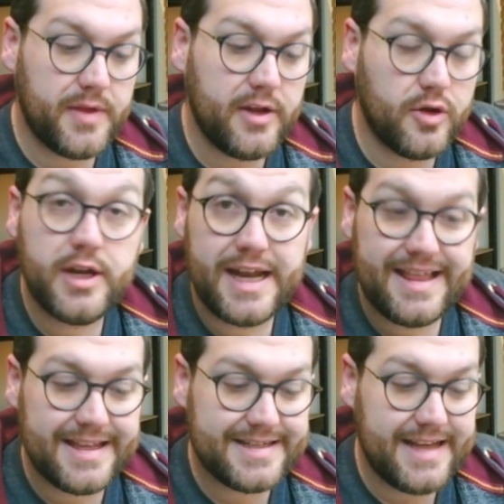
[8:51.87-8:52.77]

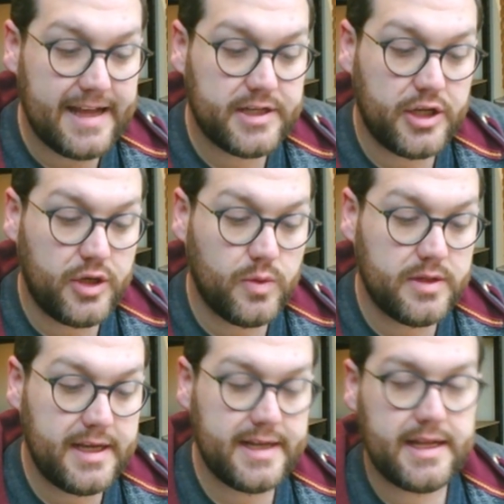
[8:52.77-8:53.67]
Underneath it says you will
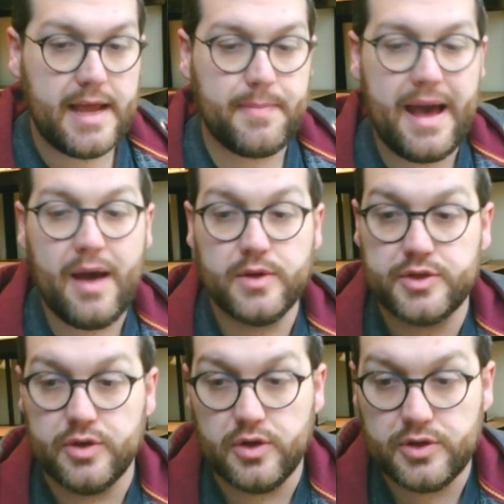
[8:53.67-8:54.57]
need a power
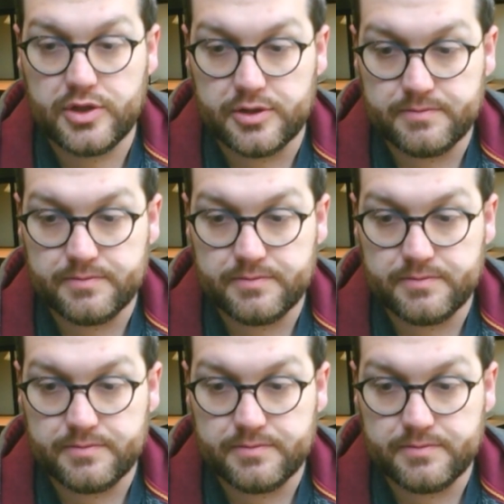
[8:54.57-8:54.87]
source,